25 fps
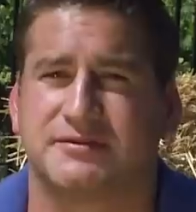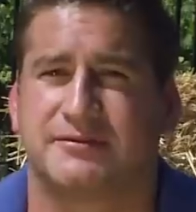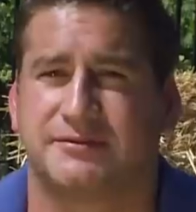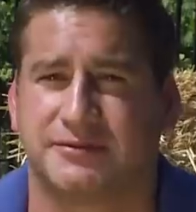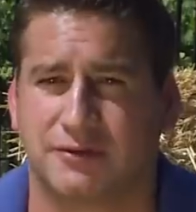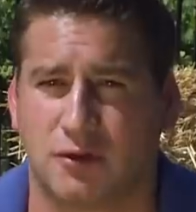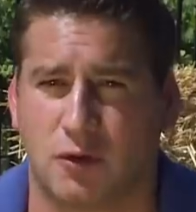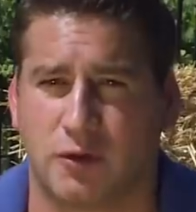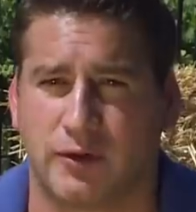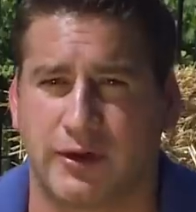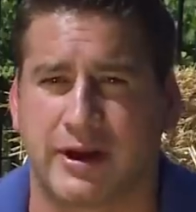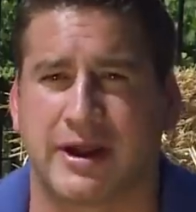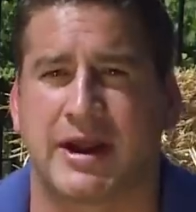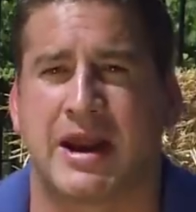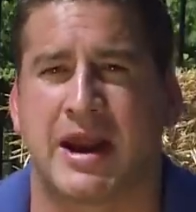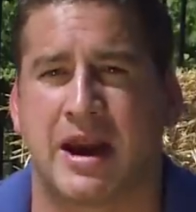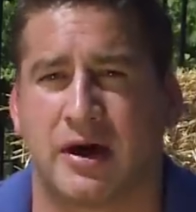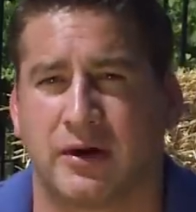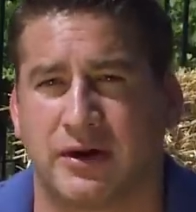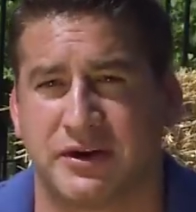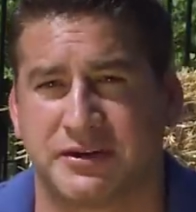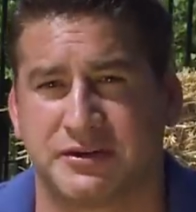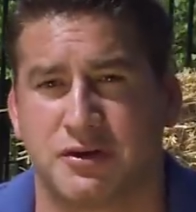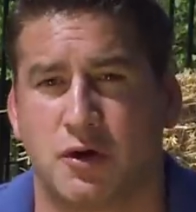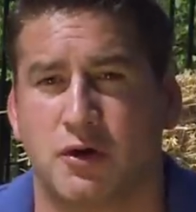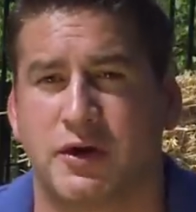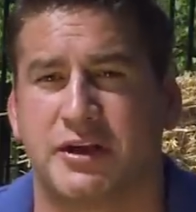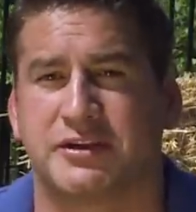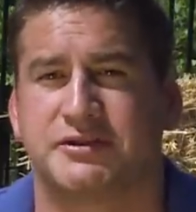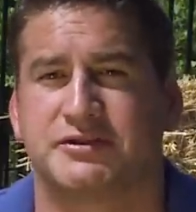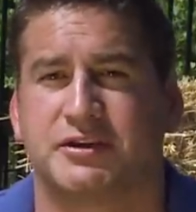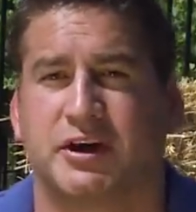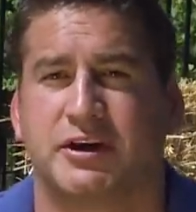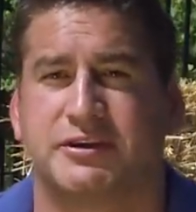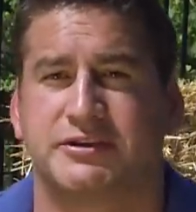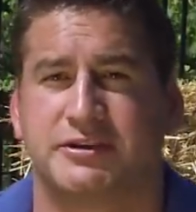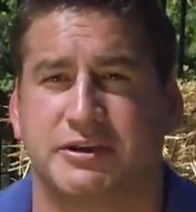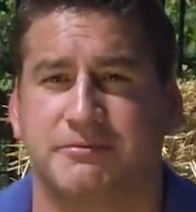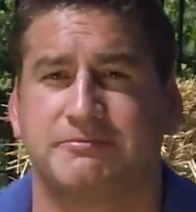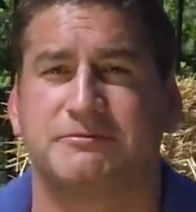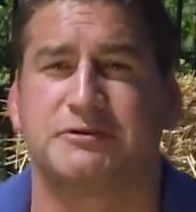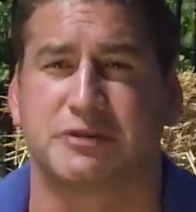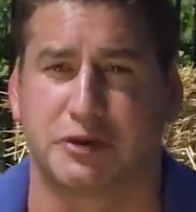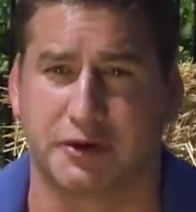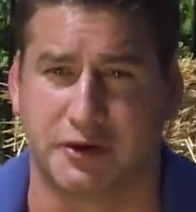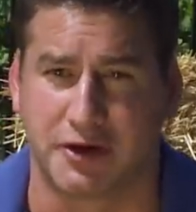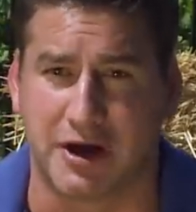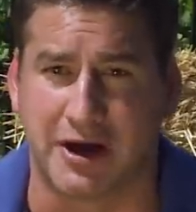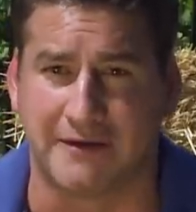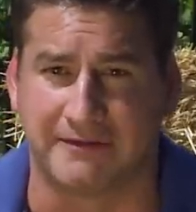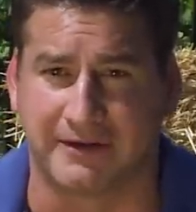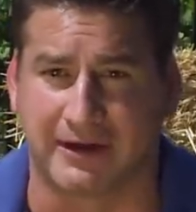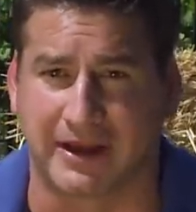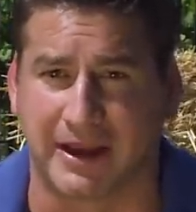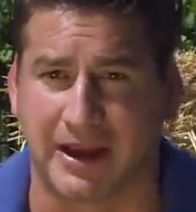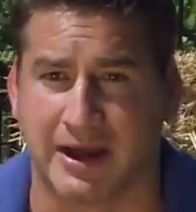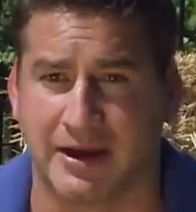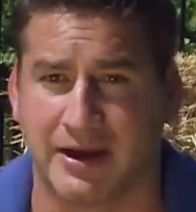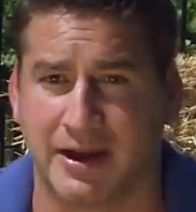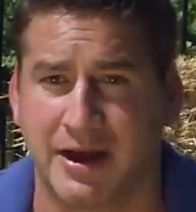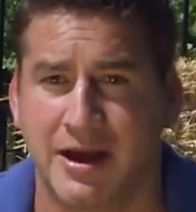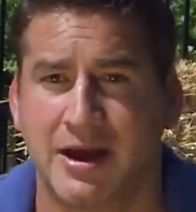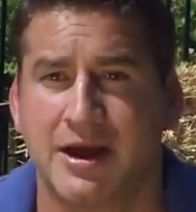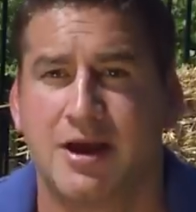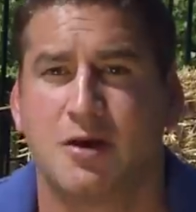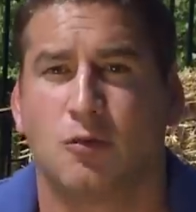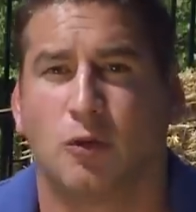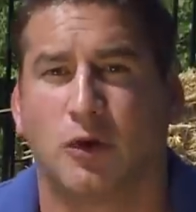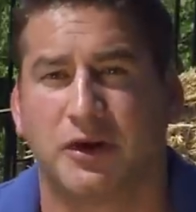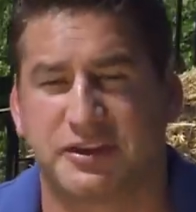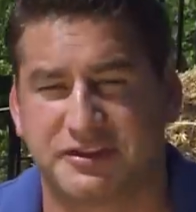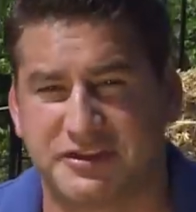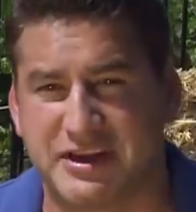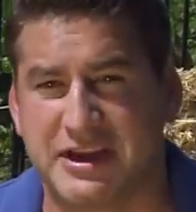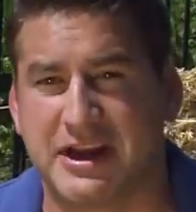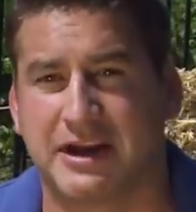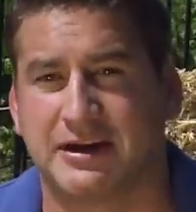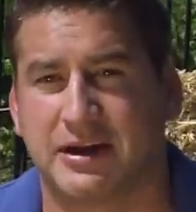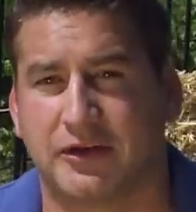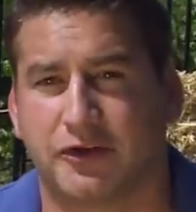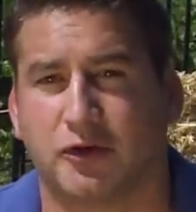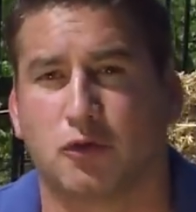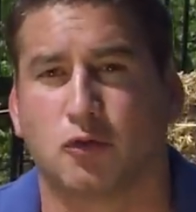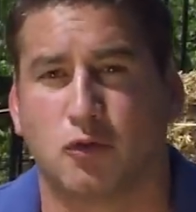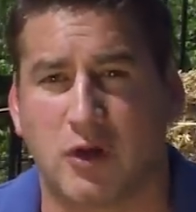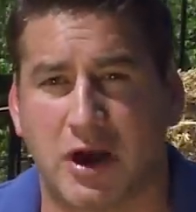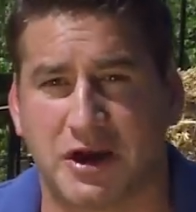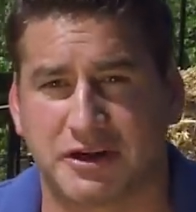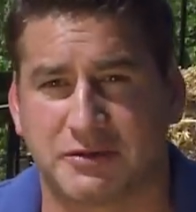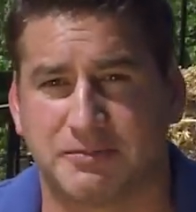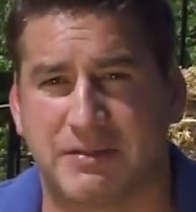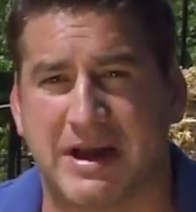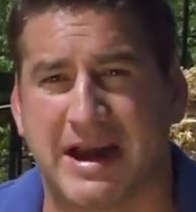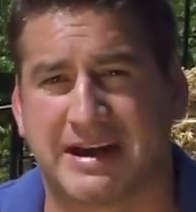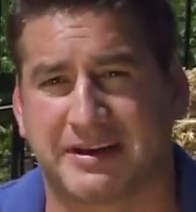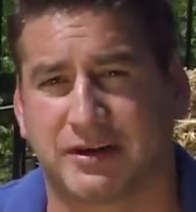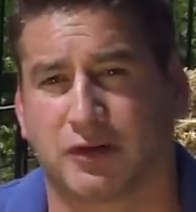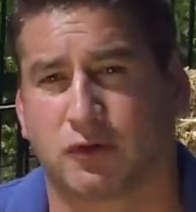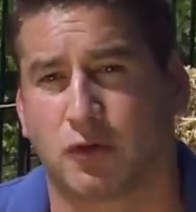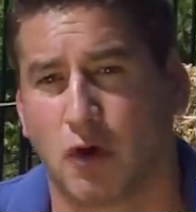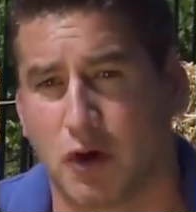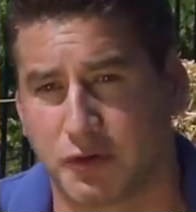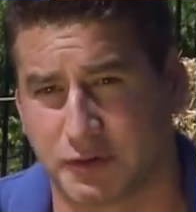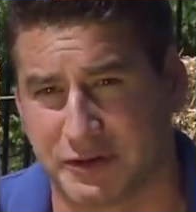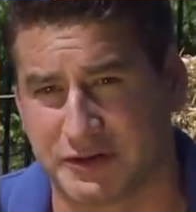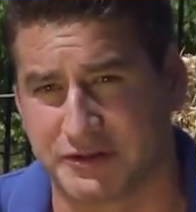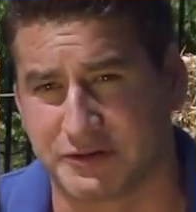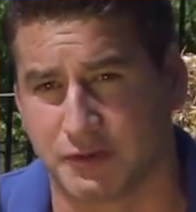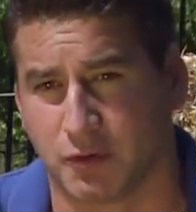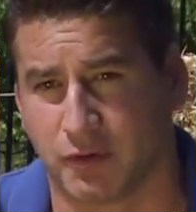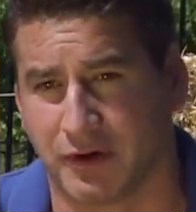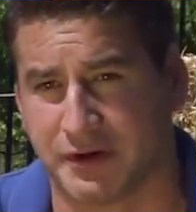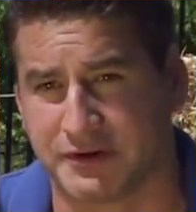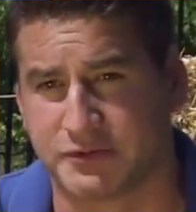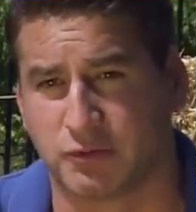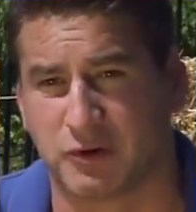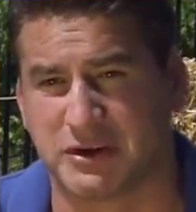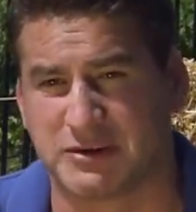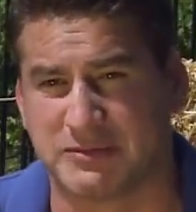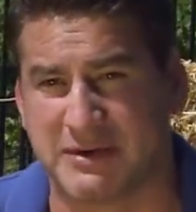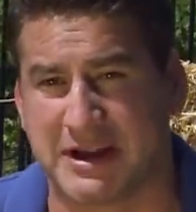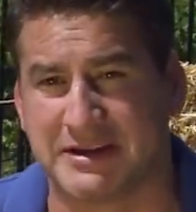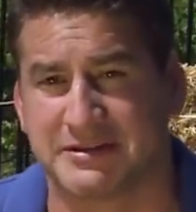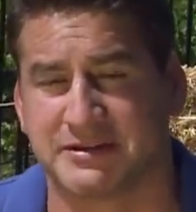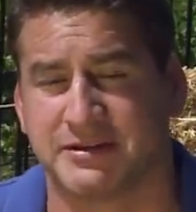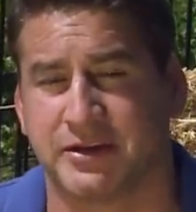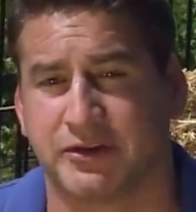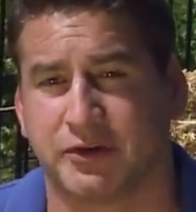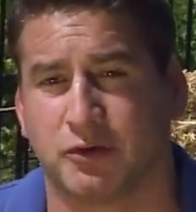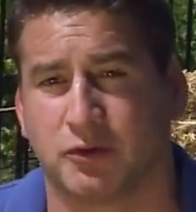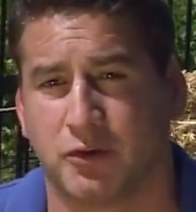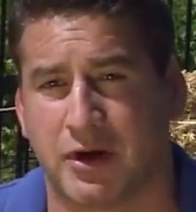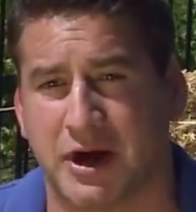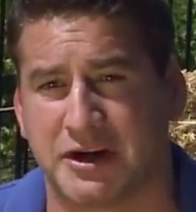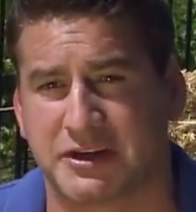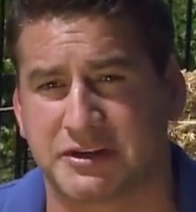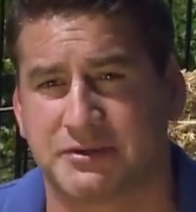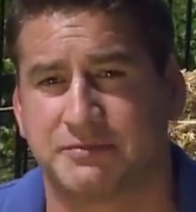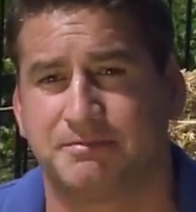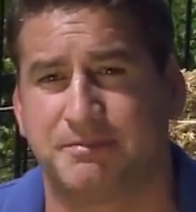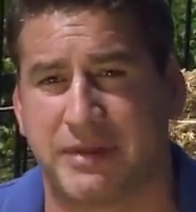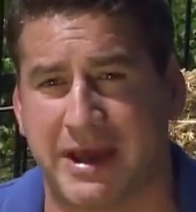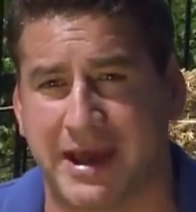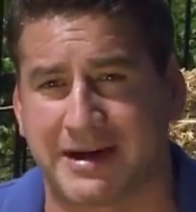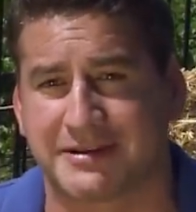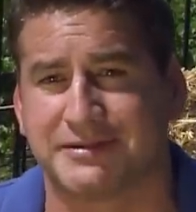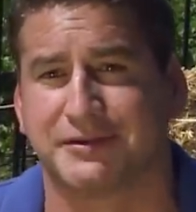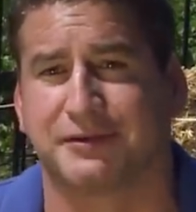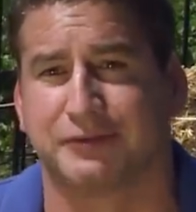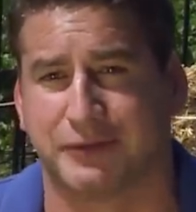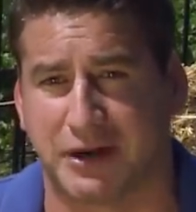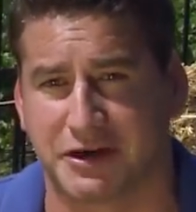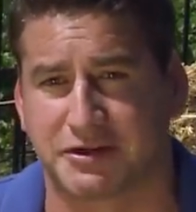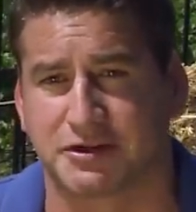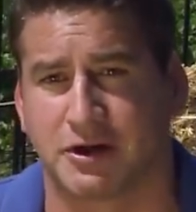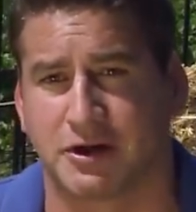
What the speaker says: Florida, Arizona start to turn off again, we're seeing another rush back to grocery stores, which means another rush back to fresh